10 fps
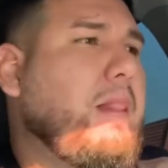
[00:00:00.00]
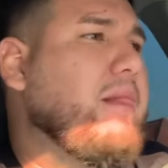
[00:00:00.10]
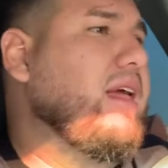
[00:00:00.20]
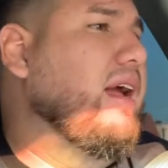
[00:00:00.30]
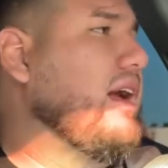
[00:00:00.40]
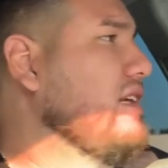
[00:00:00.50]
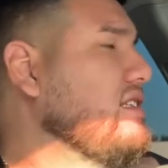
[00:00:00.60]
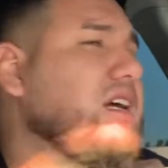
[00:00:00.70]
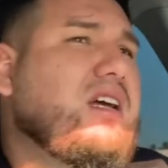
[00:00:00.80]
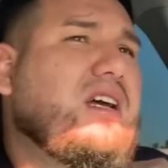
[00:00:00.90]
yeah, guys,
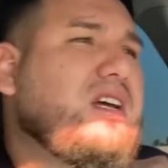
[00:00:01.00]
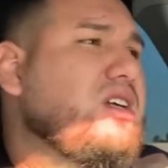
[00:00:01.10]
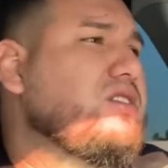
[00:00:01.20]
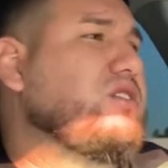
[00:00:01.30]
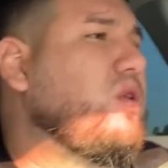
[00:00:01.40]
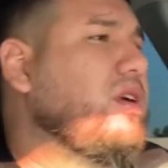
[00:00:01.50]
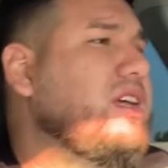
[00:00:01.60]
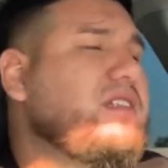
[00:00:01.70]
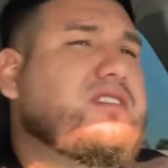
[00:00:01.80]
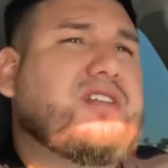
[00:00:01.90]
don't
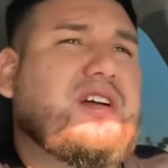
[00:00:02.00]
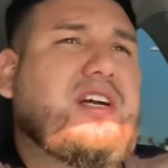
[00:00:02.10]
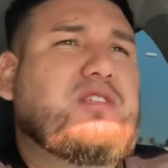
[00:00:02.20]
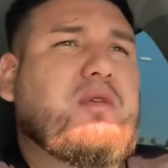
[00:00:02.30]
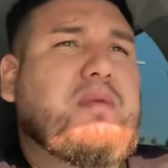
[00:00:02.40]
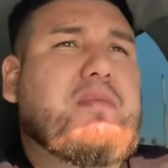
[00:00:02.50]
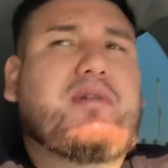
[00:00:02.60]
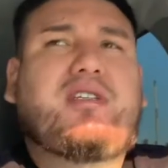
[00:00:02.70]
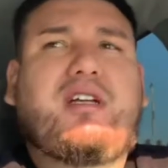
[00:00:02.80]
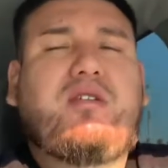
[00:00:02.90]
get discouraged when people
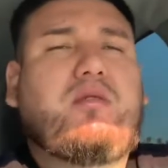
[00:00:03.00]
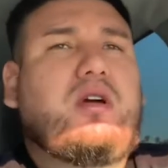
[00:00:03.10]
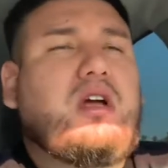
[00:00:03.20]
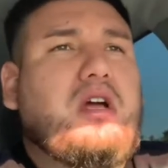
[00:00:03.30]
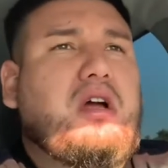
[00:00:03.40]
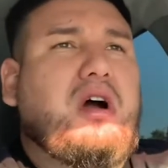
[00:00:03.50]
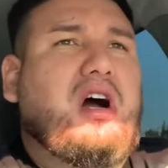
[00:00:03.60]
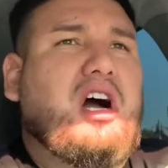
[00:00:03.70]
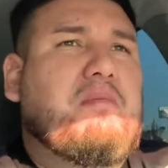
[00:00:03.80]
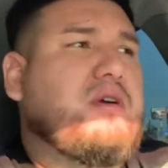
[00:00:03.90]
tell you,
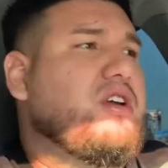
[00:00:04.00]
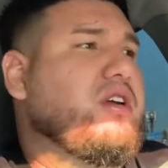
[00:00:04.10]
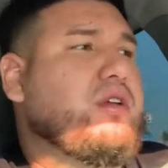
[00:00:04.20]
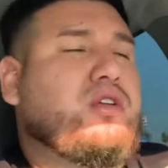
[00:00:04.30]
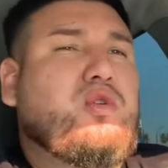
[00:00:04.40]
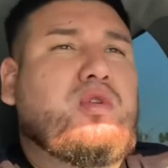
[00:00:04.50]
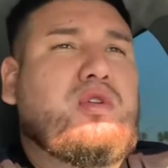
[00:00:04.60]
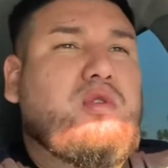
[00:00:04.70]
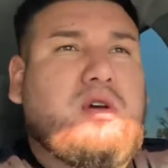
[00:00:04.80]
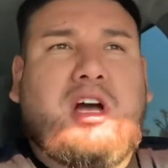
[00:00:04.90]
"Oh, bro, you you
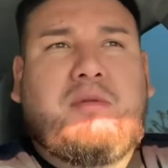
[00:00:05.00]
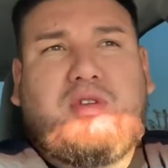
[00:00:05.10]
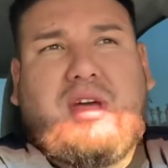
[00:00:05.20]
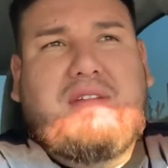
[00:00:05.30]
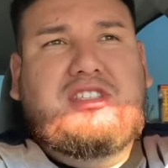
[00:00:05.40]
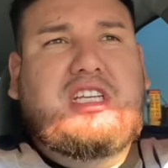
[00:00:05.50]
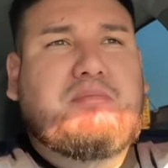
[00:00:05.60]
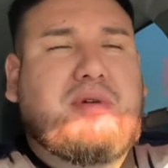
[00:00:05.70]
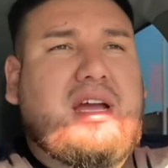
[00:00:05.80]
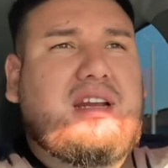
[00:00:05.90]
you um you have cheap
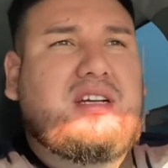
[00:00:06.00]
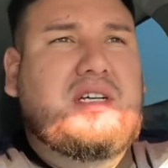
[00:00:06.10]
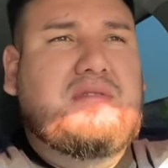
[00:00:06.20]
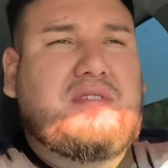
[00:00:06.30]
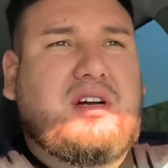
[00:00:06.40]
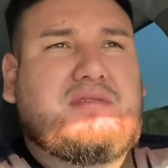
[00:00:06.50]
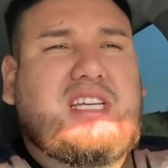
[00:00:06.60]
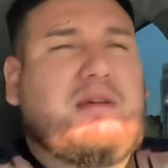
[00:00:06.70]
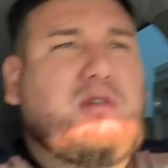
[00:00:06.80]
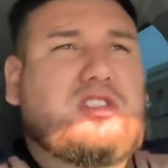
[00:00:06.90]
brand of, of
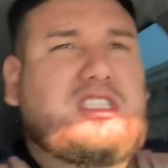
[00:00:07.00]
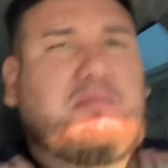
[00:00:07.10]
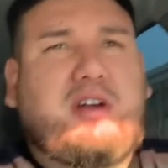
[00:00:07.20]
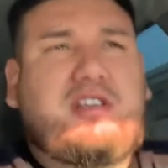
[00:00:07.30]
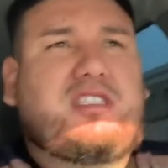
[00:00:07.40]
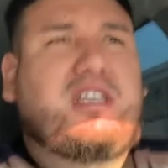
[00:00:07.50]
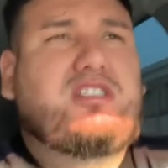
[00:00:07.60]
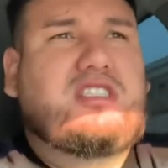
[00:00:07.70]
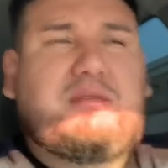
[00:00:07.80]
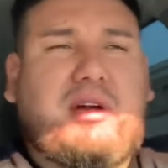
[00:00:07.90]
tables, cheap brand of chairs,
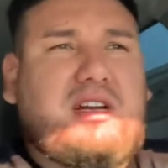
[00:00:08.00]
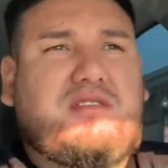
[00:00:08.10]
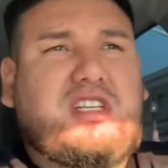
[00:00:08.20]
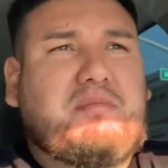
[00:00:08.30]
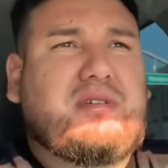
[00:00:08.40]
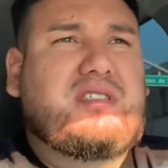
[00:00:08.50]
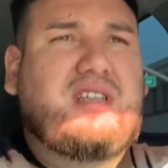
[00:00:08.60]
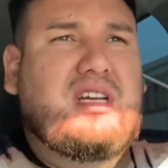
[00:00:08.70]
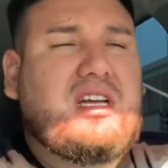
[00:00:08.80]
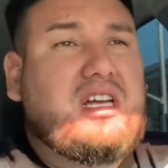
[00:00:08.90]
cheap brand of jumpers."
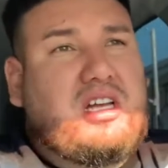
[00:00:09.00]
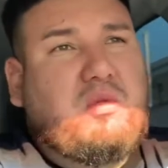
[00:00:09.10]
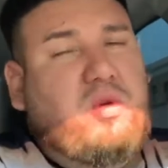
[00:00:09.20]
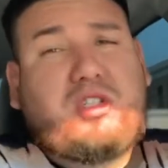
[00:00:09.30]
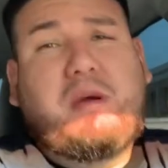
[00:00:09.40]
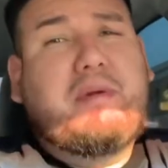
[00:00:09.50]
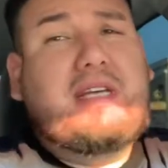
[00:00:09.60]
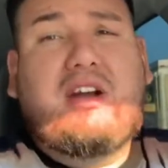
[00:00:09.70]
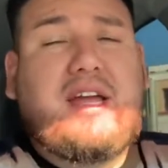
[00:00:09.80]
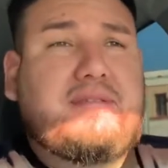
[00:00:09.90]
Well, jumpers,
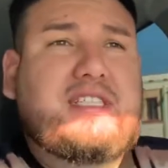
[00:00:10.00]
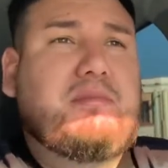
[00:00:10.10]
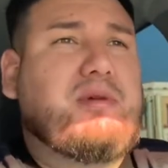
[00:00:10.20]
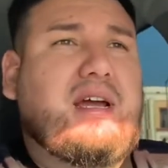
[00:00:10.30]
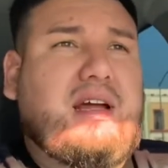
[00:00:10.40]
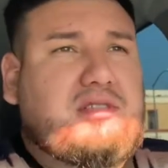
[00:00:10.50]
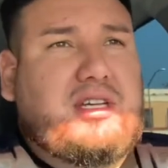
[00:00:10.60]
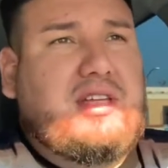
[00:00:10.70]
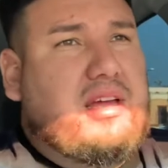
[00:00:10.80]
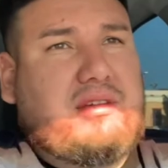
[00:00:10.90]
I don't have cheap brand. I'll tell
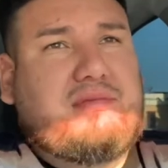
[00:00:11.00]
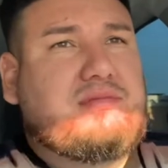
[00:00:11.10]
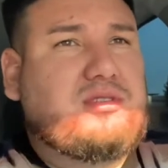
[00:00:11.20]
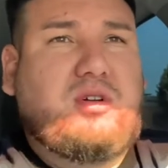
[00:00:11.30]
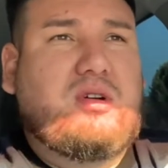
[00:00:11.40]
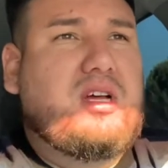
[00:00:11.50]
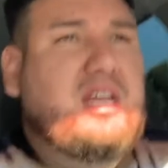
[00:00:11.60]
you that. So